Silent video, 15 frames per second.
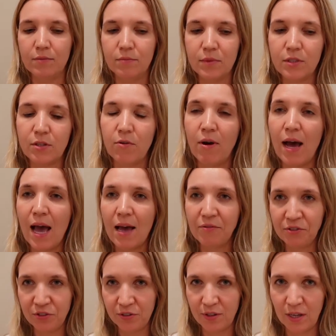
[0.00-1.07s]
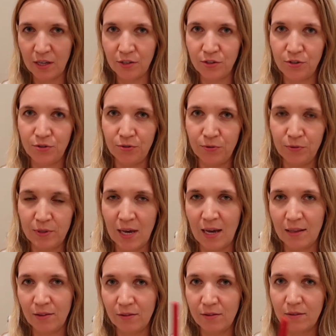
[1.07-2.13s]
So after they drew that